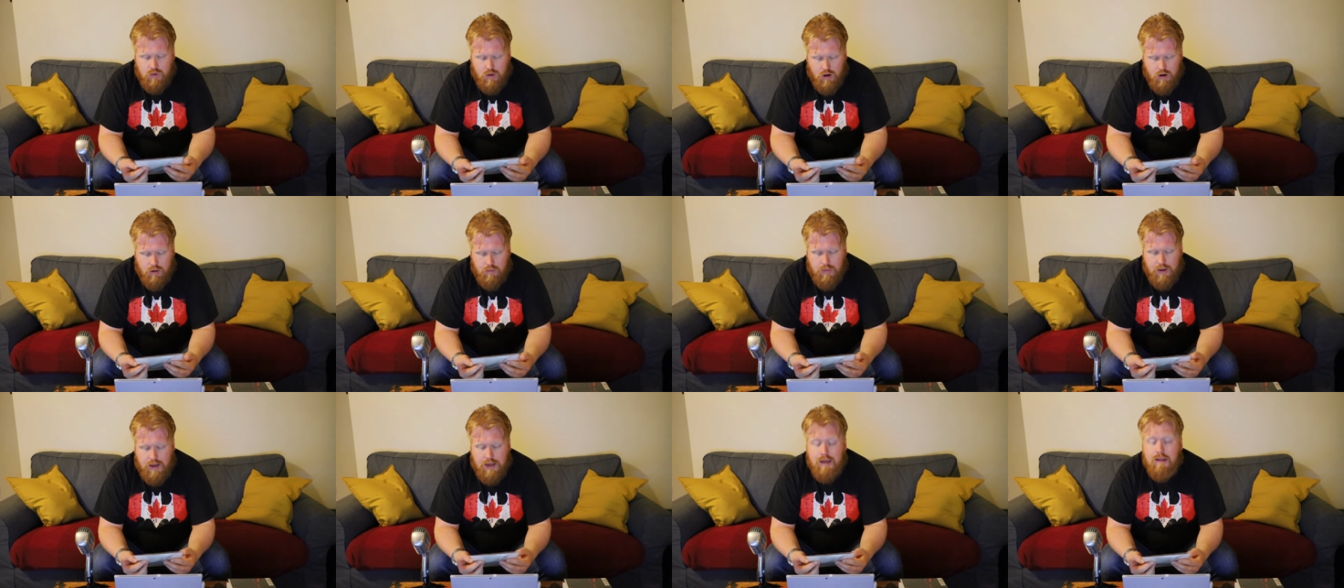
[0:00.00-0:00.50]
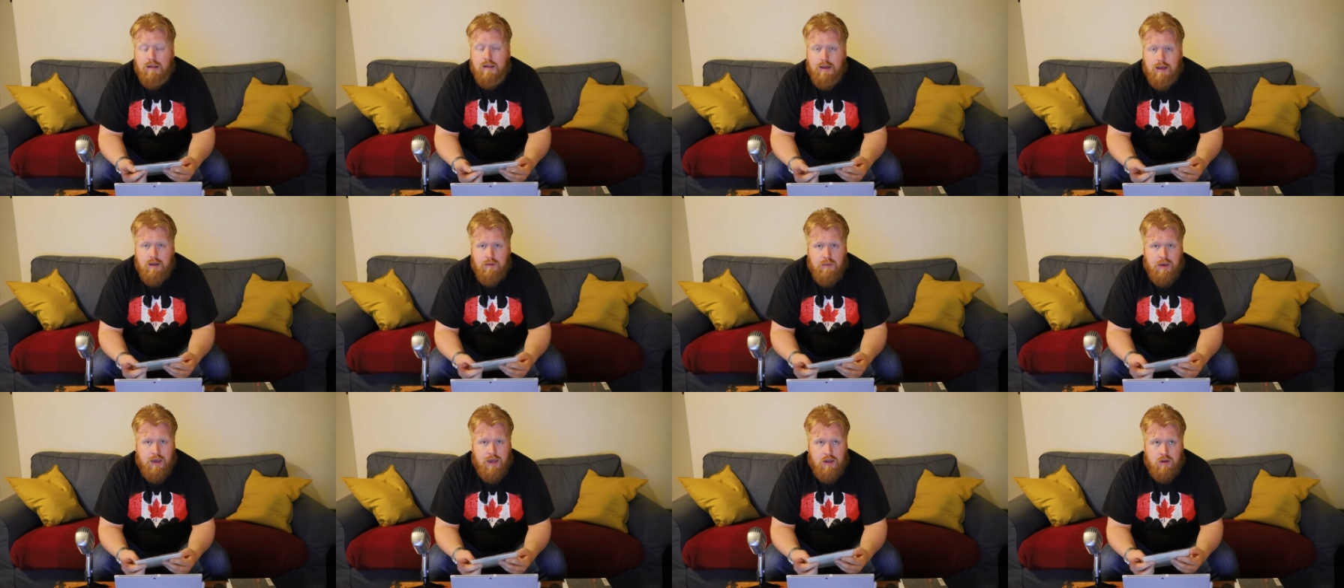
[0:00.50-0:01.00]
Art by
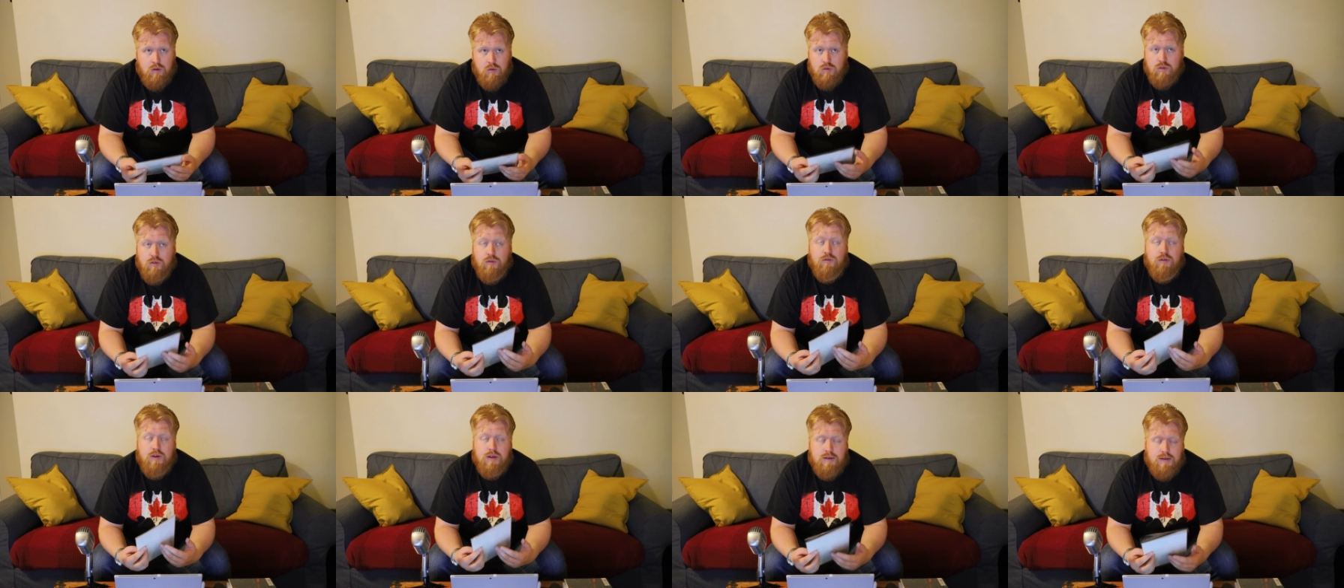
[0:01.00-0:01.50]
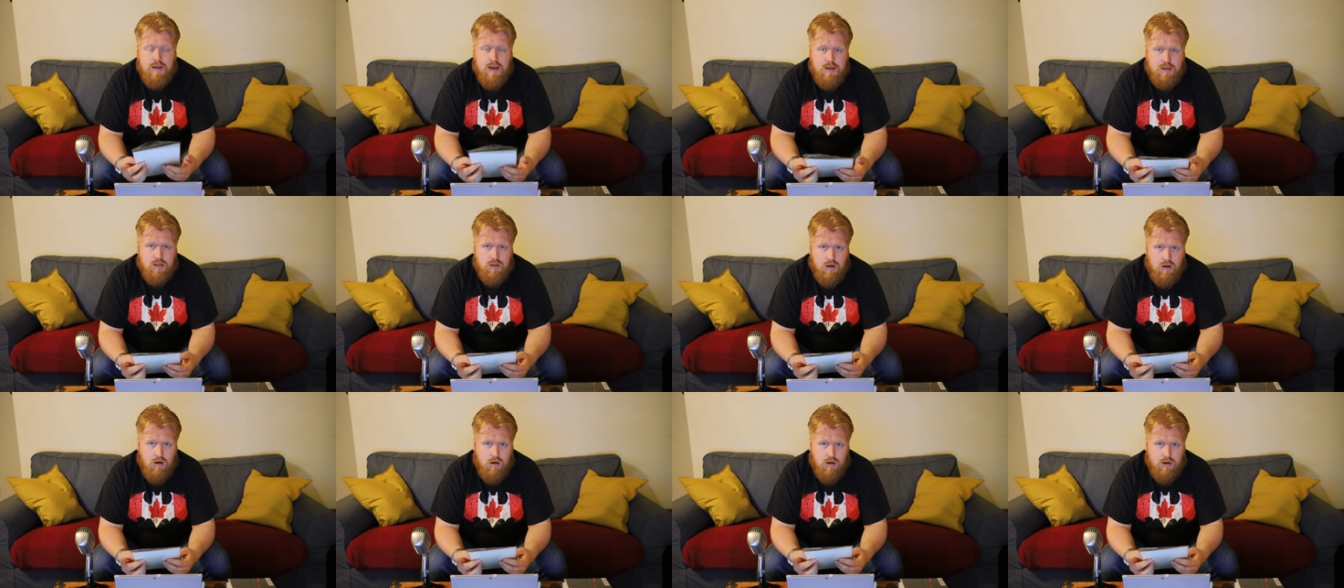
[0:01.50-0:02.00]
Clay Mann, who's a
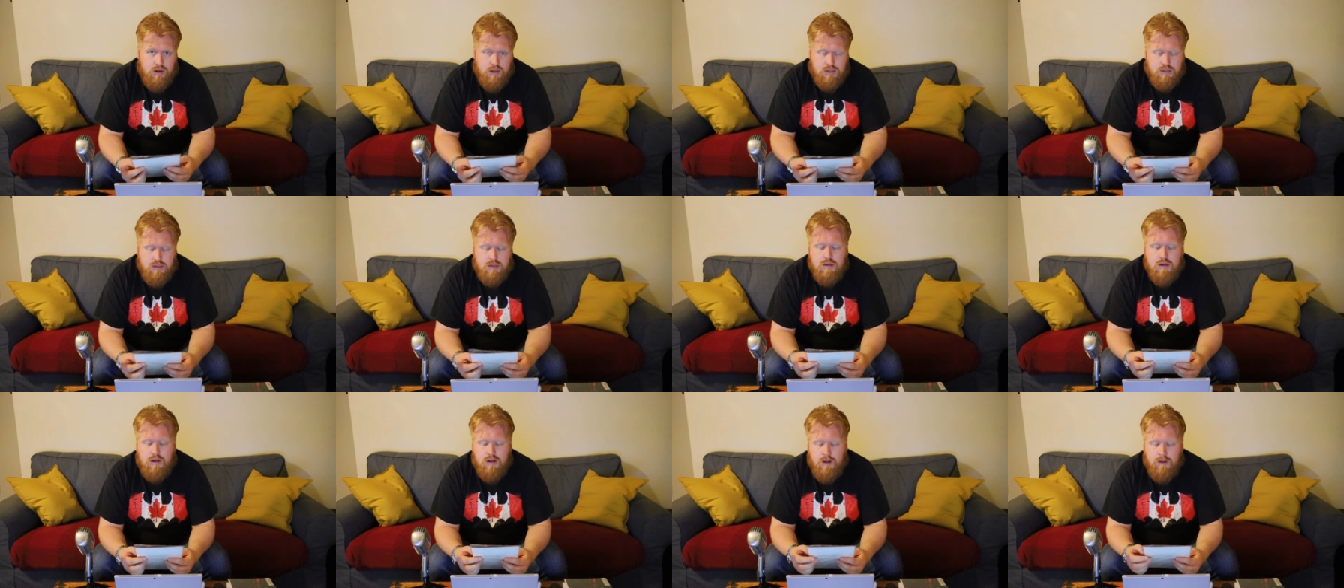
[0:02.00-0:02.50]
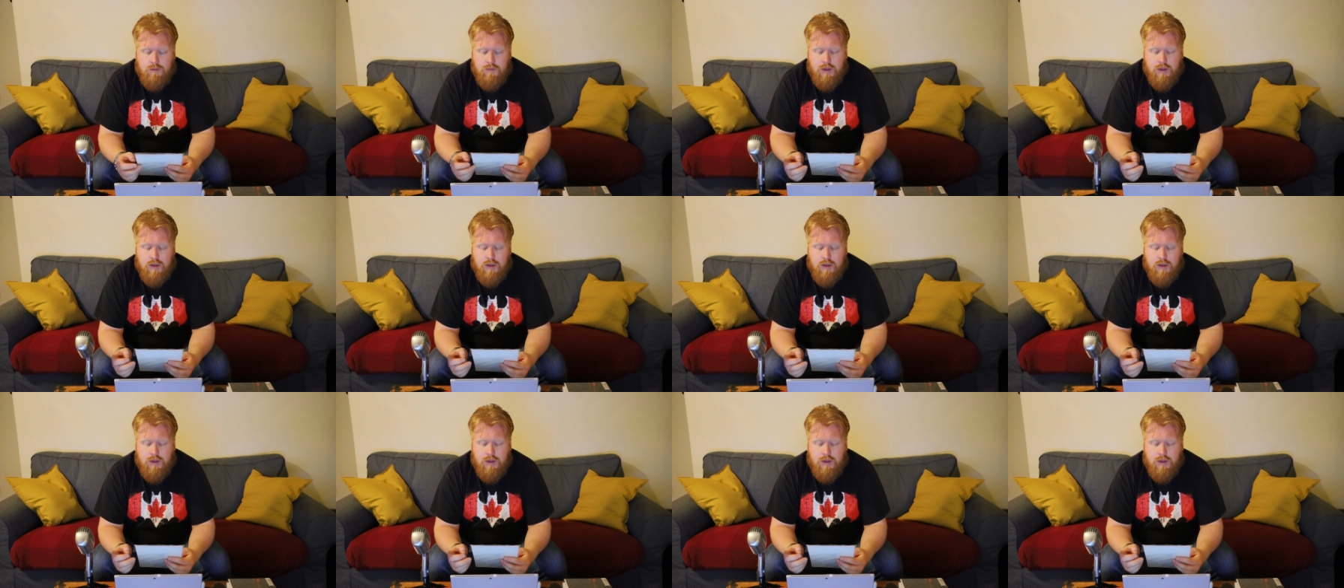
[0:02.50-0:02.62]
fantastic artist,